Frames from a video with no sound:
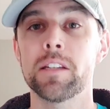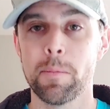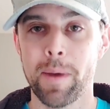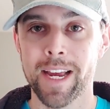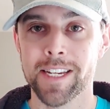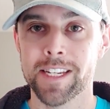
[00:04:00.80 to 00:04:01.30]
to
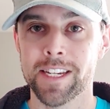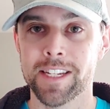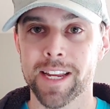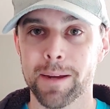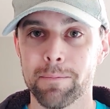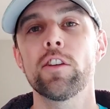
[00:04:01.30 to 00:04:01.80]
pass the
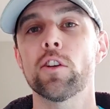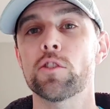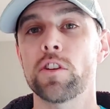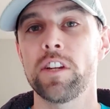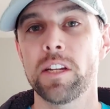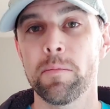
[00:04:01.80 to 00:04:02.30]
exam. You
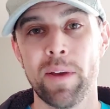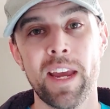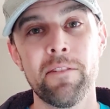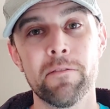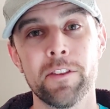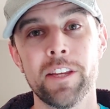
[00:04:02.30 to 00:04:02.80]
also need to
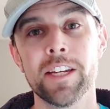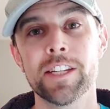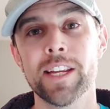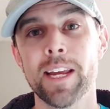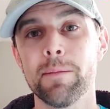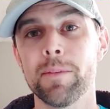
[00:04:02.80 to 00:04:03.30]
pay for the
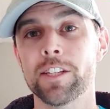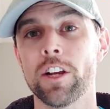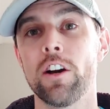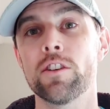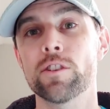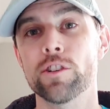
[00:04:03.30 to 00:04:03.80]
exam. That's
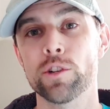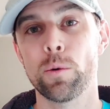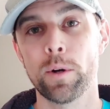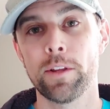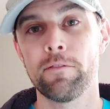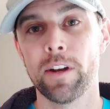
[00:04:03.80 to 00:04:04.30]

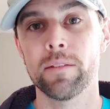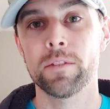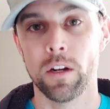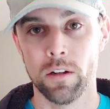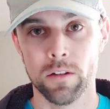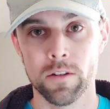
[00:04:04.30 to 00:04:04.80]

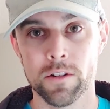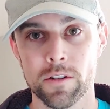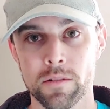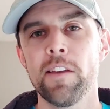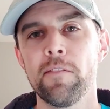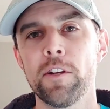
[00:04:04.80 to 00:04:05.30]

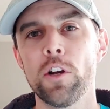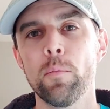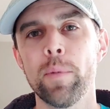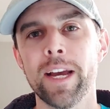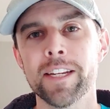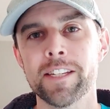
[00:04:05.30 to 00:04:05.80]
$125. If you don't
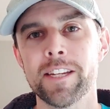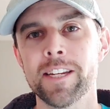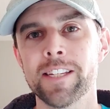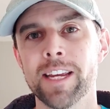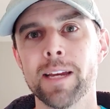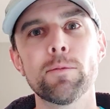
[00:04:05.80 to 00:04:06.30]
pass the
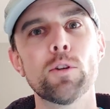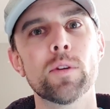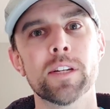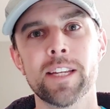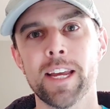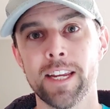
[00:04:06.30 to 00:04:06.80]
exam, you
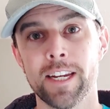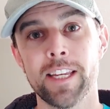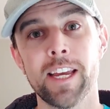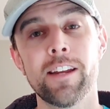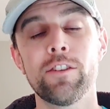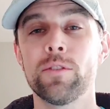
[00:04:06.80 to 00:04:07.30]
can take it
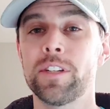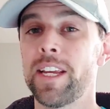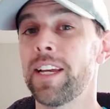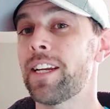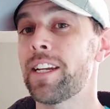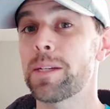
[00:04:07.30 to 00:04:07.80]
again. You can
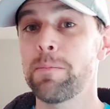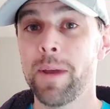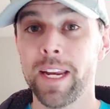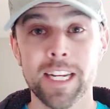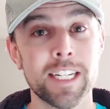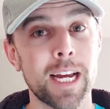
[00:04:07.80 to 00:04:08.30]
take it as
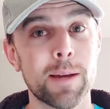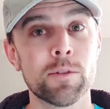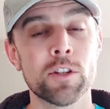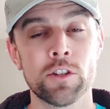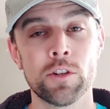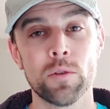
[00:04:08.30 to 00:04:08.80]
many times
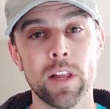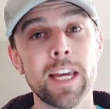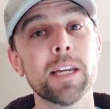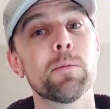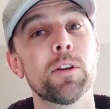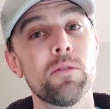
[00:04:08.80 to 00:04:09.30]
as you
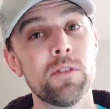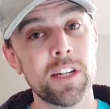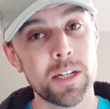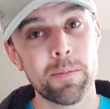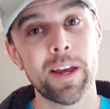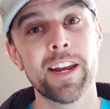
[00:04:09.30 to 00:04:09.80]
like, but you need
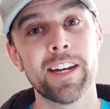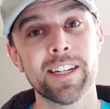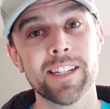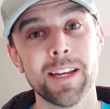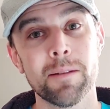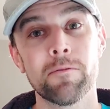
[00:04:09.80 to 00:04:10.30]
to pay an
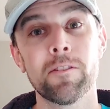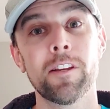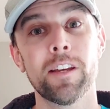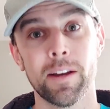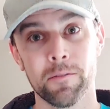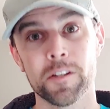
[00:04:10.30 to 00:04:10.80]
exam
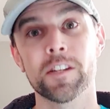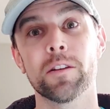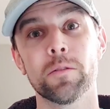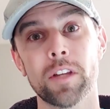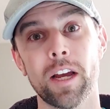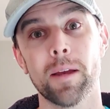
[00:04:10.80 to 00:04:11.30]
fee every
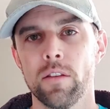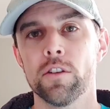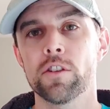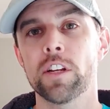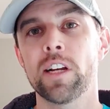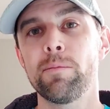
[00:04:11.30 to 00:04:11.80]
single time.
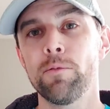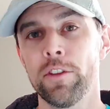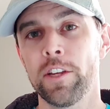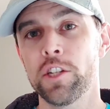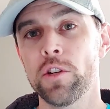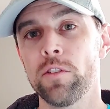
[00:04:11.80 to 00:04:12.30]
There's a couple
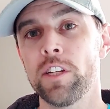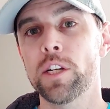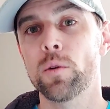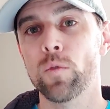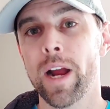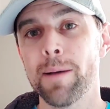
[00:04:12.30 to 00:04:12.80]
things you'll need
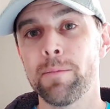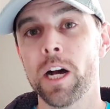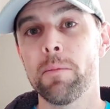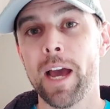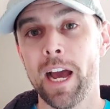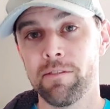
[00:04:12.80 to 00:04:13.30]
to wrap
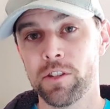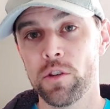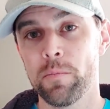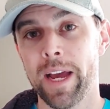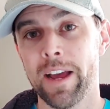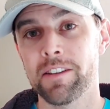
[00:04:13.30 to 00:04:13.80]
up after you
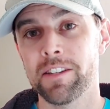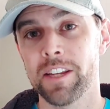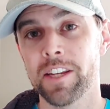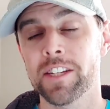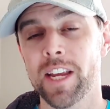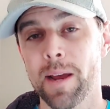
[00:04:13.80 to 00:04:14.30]
pass the
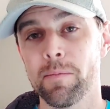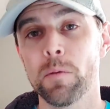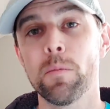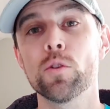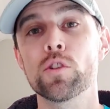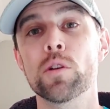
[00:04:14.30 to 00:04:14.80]
exam, the
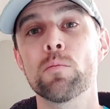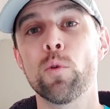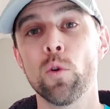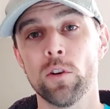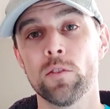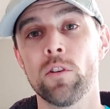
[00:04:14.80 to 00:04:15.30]
most
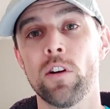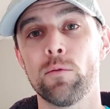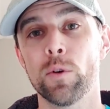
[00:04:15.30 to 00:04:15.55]
important of